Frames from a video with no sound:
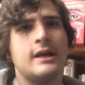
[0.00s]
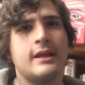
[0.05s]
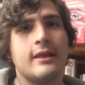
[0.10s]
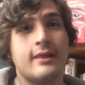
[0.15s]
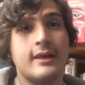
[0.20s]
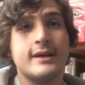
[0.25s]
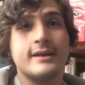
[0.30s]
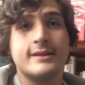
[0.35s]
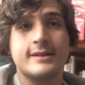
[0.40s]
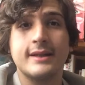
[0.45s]

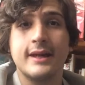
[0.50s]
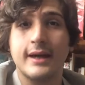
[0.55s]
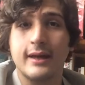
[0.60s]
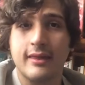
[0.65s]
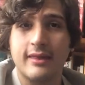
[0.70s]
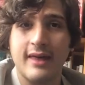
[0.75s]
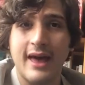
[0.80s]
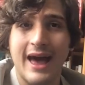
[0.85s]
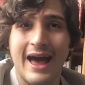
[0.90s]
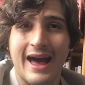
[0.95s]
Things
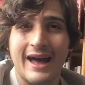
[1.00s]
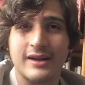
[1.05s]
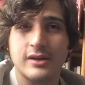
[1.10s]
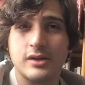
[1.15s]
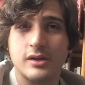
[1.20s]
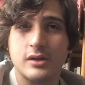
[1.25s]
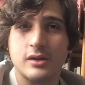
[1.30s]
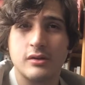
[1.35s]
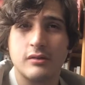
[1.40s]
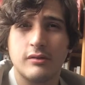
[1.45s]
like
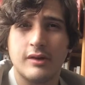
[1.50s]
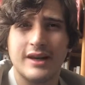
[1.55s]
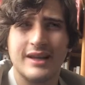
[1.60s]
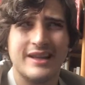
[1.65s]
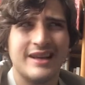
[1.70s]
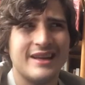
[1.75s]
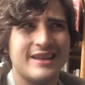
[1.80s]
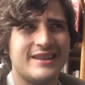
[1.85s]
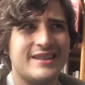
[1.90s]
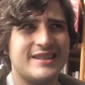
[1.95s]
that, right?
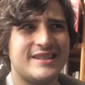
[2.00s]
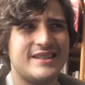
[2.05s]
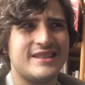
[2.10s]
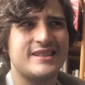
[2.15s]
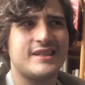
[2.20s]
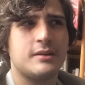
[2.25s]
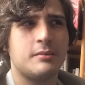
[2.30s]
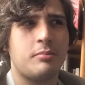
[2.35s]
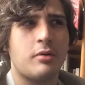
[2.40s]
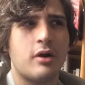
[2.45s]
This is
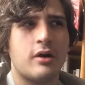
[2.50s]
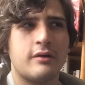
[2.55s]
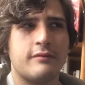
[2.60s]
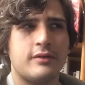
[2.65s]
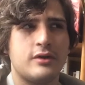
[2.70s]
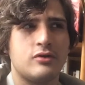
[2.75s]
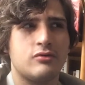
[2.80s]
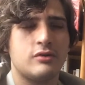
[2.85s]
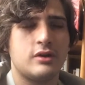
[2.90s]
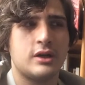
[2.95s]
the part of
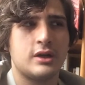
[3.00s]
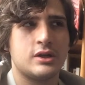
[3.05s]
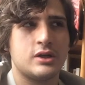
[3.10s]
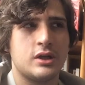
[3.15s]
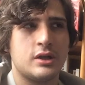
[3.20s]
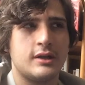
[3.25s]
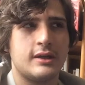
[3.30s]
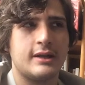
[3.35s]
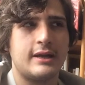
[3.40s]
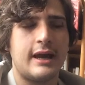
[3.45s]
the
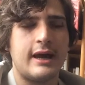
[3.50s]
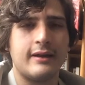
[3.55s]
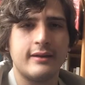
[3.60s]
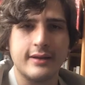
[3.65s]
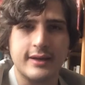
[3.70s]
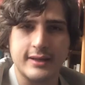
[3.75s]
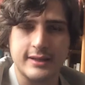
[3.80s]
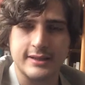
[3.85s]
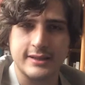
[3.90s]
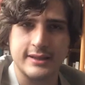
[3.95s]
tradition that
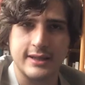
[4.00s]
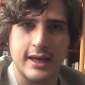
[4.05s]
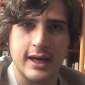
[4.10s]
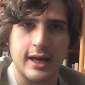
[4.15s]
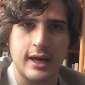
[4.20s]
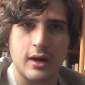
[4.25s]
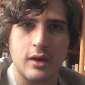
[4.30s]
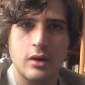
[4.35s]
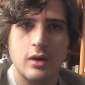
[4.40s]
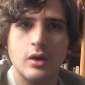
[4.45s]
Eliot is
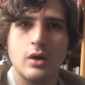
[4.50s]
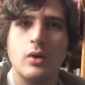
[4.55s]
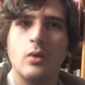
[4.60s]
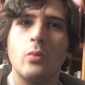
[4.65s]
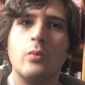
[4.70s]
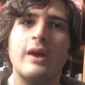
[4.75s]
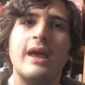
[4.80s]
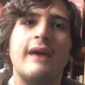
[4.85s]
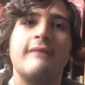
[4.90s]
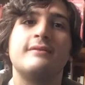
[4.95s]
saying
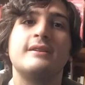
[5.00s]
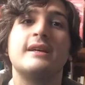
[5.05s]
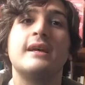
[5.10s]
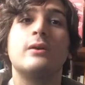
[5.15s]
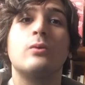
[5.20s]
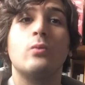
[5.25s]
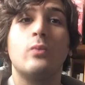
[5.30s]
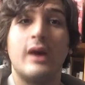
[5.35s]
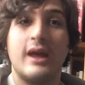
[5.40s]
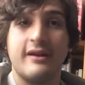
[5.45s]
we have to get
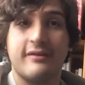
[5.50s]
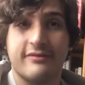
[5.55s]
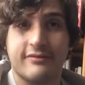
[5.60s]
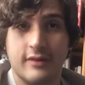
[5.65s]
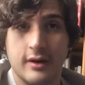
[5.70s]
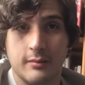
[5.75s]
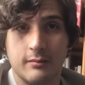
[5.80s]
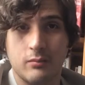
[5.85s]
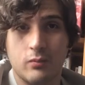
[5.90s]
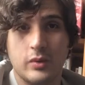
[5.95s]
away
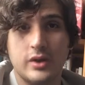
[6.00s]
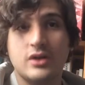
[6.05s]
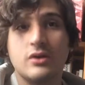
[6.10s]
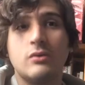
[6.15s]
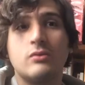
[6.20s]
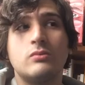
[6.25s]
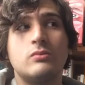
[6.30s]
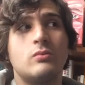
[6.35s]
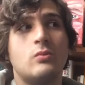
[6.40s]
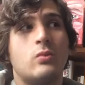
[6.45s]
from. We
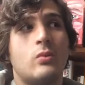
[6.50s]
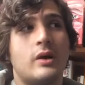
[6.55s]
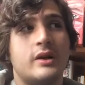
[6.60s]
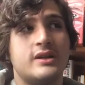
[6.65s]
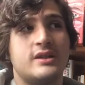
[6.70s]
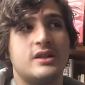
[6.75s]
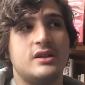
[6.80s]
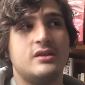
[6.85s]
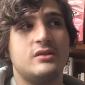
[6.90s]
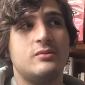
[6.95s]
don't want
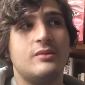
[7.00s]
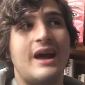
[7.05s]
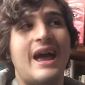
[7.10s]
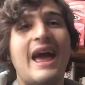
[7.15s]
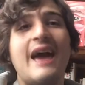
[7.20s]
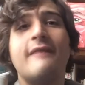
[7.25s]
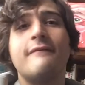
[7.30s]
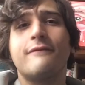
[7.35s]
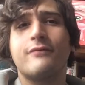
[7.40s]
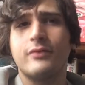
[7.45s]
to do
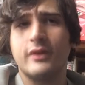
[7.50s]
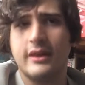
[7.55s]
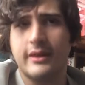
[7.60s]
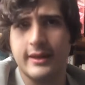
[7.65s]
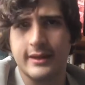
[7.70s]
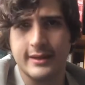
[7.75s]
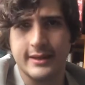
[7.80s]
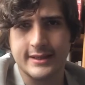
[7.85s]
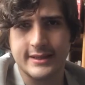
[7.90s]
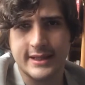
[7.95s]

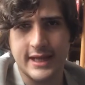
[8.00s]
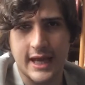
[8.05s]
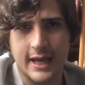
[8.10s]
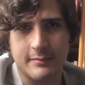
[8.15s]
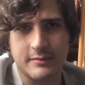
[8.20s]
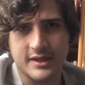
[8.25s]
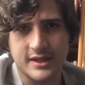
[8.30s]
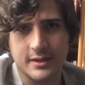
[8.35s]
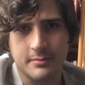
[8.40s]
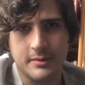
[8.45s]
everything the
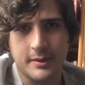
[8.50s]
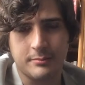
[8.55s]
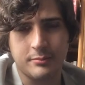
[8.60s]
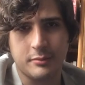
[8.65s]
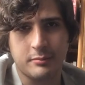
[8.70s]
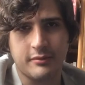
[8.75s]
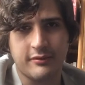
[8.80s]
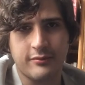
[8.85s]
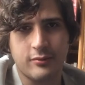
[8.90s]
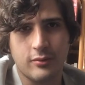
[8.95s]
same as the people
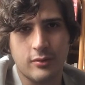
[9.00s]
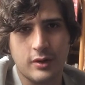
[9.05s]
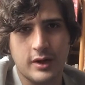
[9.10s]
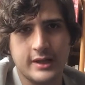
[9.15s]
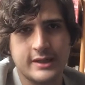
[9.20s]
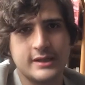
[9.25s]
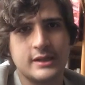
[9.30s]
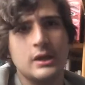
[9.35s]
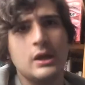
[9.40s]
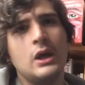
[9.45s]
before
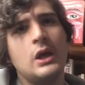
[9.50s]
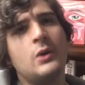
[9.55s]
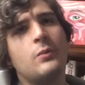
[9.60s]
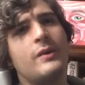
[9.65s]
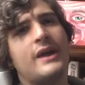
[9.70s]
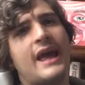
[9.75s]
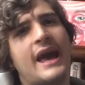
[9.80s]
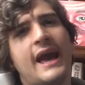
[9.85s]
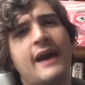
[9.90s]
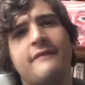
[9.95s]
us. We
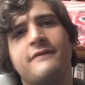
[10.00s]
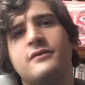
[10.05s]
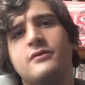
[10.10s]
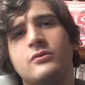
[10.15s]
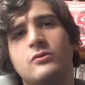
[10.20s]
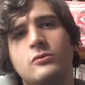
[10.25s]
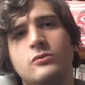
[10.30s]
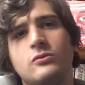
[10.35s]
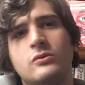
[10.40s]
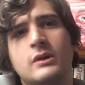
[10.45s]
have
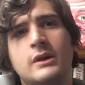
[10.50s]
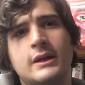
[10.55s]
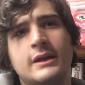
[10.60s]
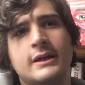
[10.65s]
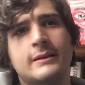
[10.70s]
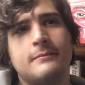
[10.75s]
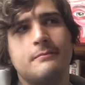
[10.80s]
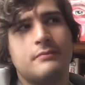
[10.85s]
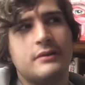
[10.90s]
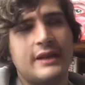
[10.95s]
to
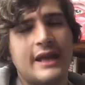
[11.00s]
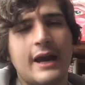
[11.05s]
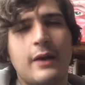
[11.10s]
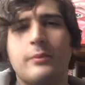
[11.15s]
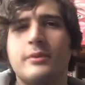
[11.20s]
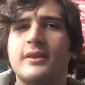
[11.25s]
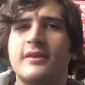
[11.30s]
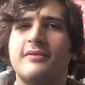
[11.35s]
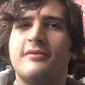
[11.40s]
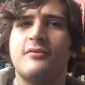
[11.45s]
play
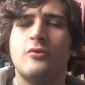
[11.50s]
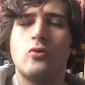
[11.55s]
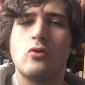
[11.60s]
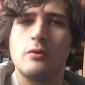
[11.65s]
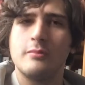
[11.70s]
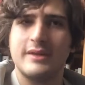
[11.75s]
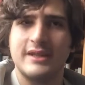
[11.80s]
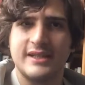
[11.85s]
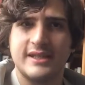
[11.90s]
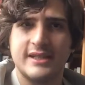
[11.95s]
with the
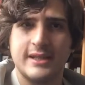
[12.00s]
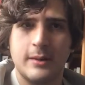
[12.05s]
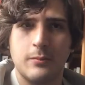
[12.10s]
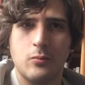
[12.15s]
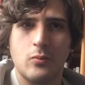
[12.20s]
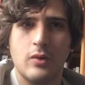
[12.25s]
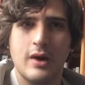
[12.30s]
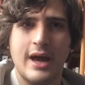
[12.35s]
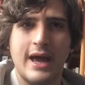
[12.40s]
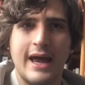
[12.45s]
form in
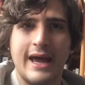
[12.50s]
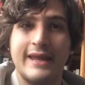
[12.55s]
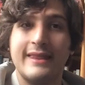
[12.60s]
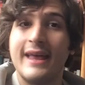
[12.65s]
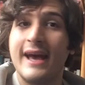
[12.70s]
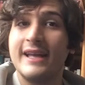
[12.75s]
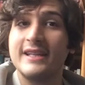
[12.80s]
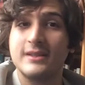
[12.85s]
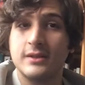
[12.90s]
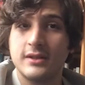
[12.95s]
some way. And
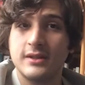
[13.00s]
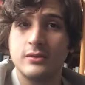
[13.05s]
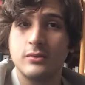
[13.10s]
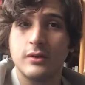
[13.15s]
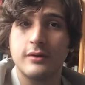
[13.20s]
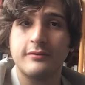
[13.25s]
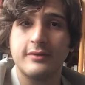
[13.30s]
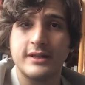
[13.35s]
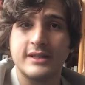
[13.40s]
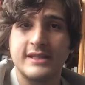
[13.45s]
that's sort
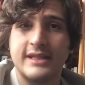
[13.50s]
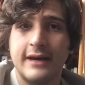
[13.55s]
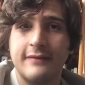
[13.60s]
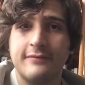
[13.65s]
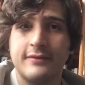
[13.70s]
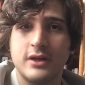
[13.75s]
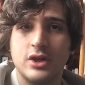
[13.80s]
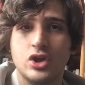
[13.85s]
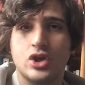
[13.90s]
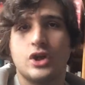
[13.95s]
of his
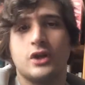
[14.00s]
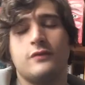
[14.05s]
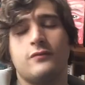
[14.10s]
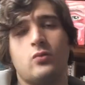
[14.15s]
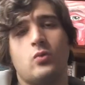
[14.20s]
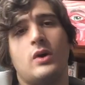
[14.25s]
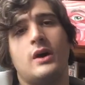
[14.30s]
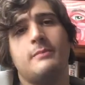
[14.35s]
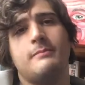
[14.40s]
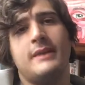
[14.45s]
definition of
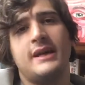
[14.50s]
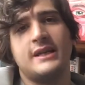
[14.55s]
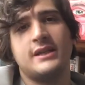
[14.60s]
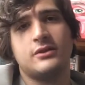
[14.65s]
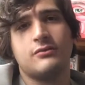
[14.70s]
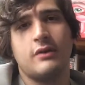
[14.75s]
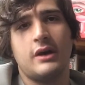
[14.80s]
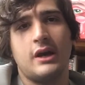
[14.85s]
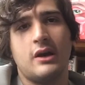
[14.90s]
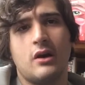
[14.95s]
what makes
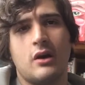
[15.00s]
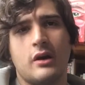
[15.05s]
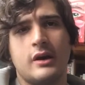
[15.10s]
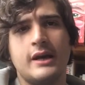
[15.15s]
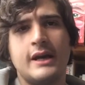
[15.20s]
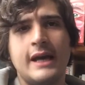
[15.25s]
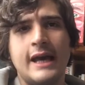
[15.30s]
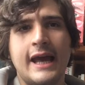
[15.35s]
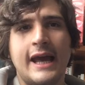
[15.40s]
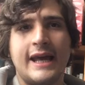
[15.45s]
great art.
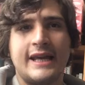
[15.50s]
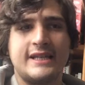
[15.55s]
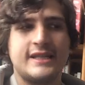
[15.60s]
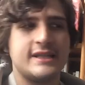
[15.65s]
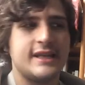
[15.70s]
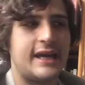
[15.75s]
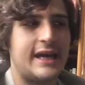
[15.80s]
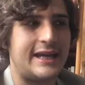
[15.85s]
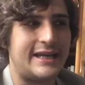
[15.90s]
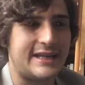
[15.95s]
It's
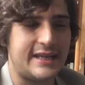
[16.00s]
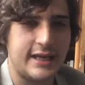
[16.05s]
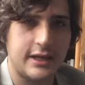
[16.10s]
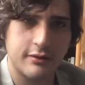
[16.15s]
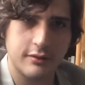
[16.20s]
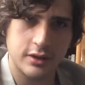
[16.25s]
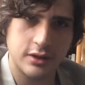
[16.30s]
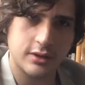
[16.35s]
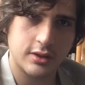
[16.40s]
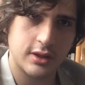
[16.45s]

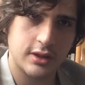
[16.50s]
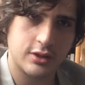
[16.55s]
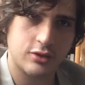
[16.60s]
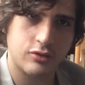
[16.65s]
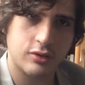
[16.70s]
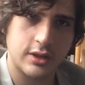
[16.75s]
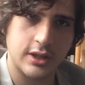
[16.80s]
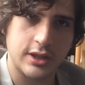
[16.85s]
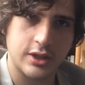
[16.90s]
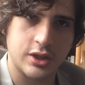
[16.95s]
adhering to the
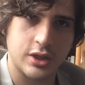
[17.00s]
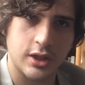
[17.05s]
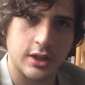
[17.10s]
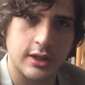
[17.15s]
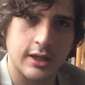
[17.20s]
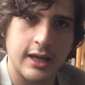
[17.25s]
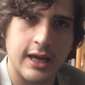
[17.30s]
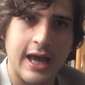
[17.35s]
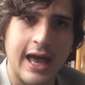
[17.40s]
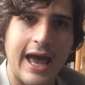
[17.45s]
tradition
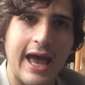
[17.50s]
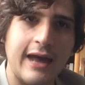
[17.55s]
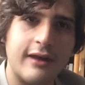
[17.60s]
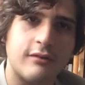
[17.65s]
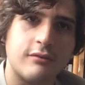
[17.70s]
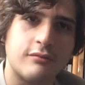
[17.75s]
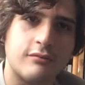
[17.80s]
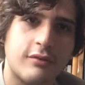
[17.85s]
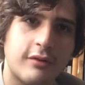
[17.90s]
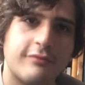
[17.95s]

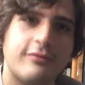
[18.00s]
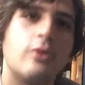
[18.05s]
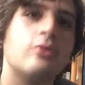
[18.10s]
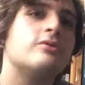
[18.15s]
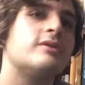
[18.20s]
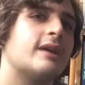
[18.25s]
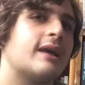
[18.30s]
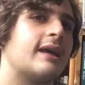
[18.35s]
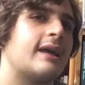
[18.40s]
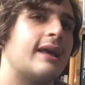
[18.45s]
and
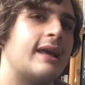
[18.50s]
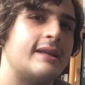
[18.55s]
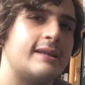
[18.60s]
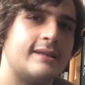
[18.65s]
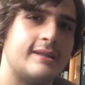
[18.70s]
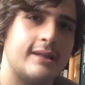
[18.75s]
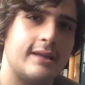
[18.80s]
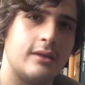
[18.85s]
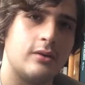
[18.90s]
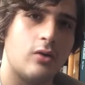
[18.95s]
revolting
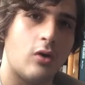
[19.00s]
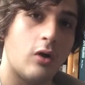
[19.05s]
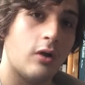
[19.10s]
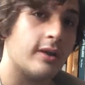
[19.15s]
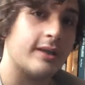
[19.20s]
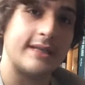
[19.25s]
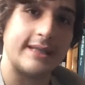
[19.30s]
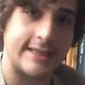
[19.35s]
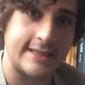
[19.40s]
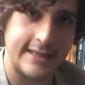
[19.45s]
against it all
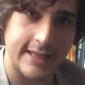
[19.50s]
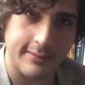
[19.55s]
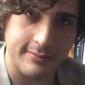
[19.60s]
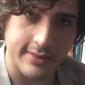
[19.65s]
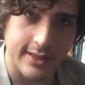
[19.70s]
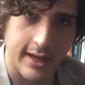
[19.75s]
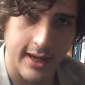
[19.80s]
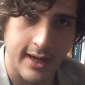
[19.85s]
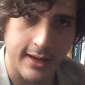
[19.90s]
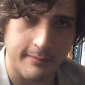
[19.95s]
at the same
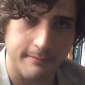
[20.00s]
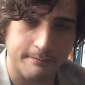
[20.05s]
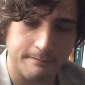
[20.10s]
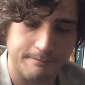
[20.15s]
time.